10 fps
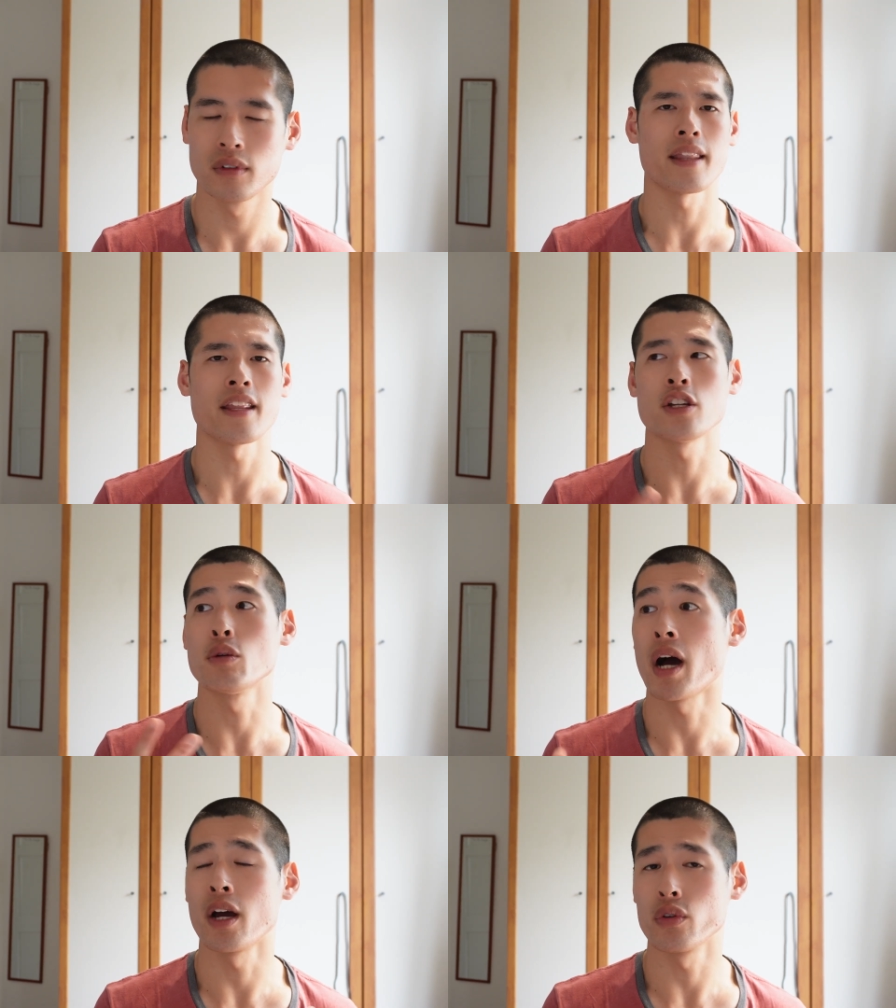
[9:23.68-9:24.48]
And then you
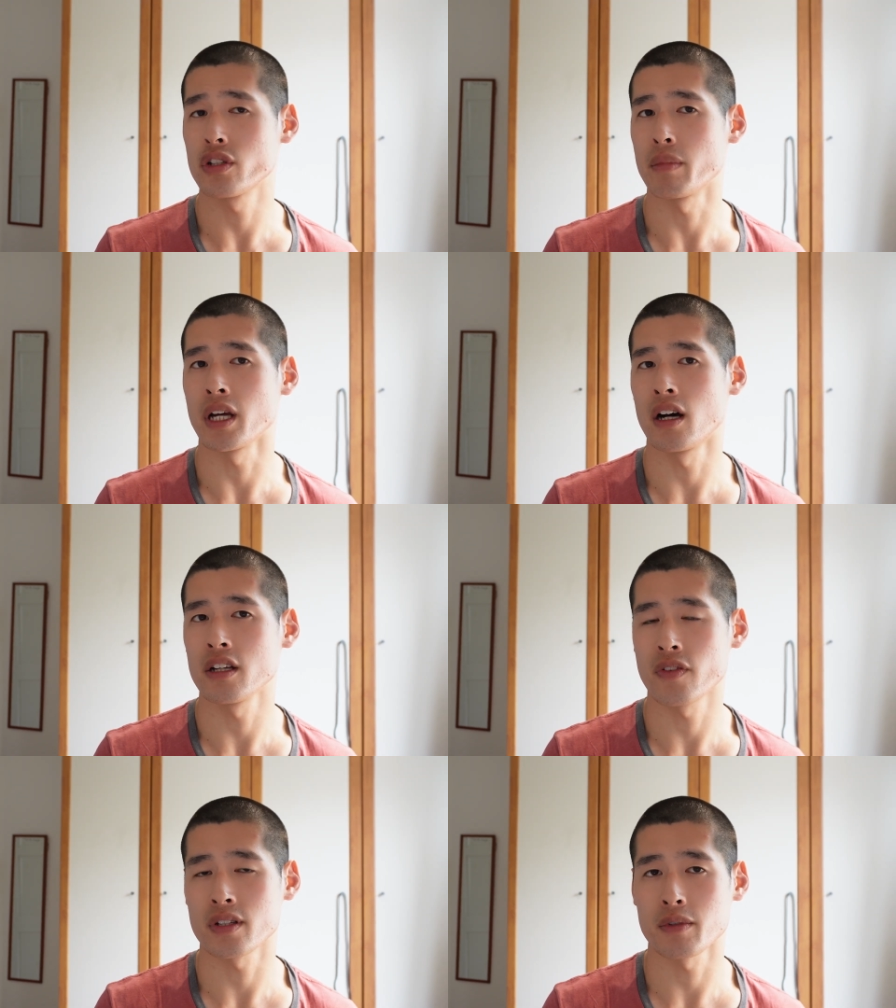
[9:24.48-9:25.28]
might also be
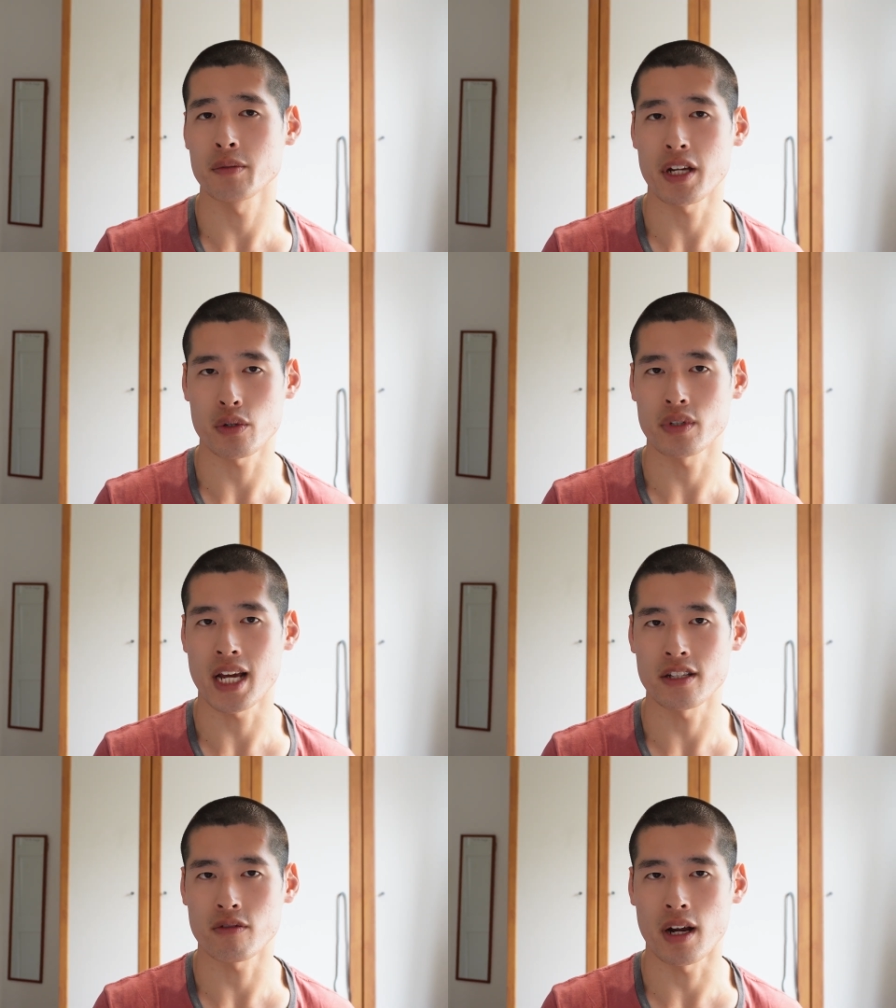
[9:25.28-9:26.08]
asked for some special
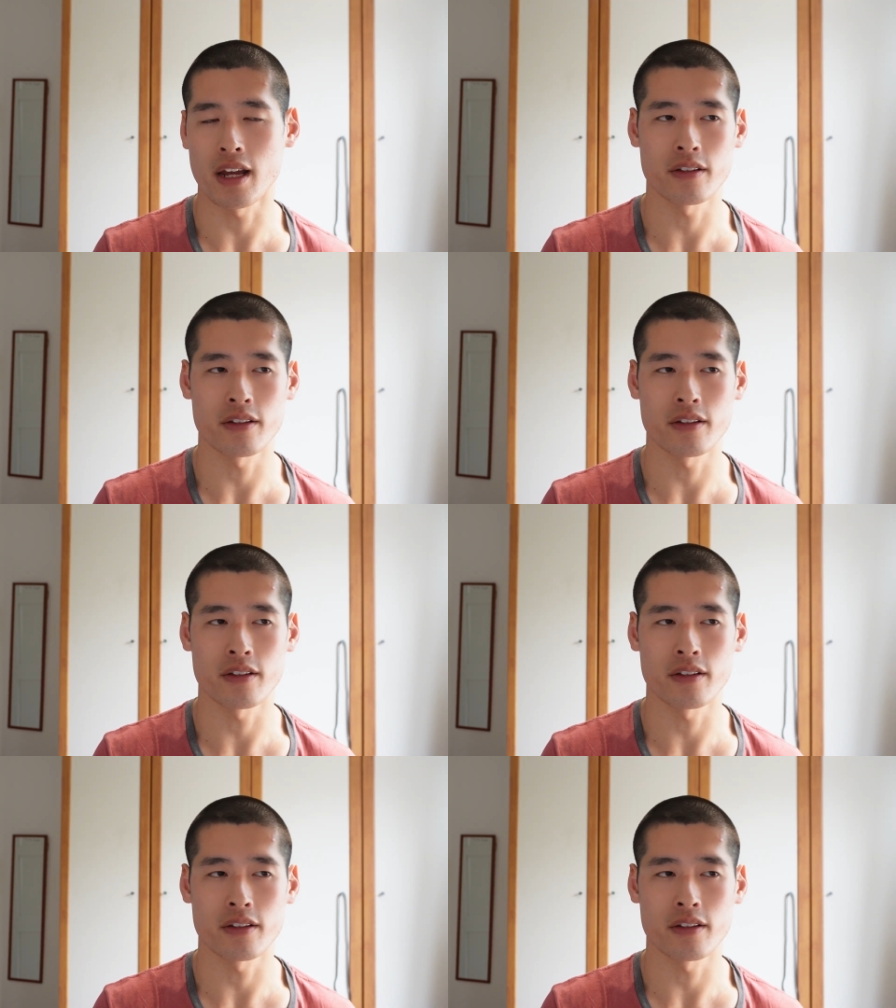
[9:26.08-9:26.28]
tests, right?